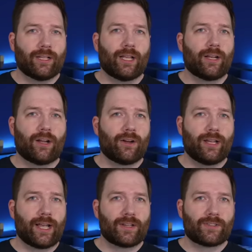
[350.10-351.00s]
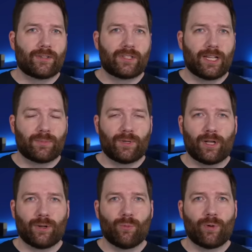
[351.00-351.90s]
and let Ari Aster take me
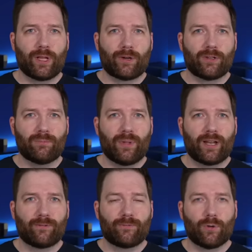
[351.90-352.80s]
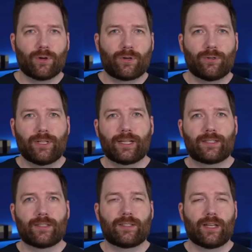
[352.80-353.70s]
on a weird metaphorical
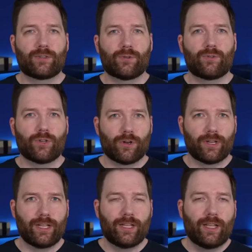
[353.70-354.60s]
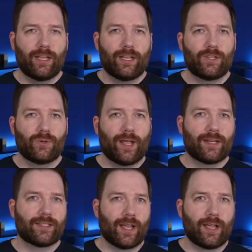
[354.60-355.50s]
existential journey into
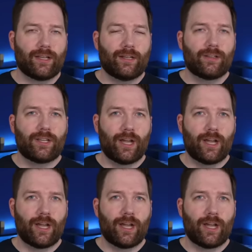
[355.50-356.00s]
anxiety and